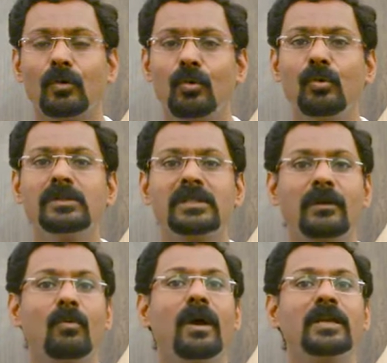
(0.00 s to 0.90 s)
Tools
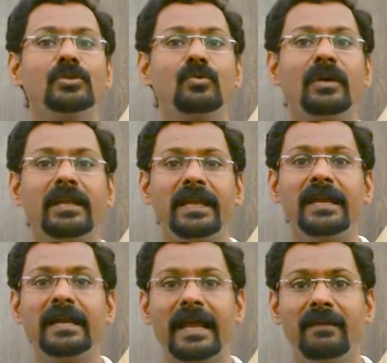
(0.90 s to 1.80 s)
required to
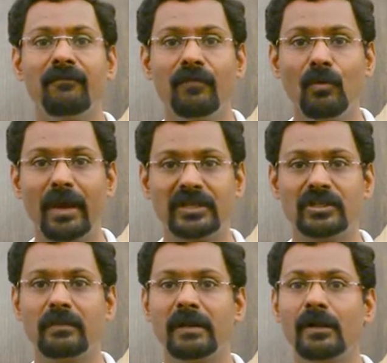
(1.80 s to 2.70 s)
create and view HTML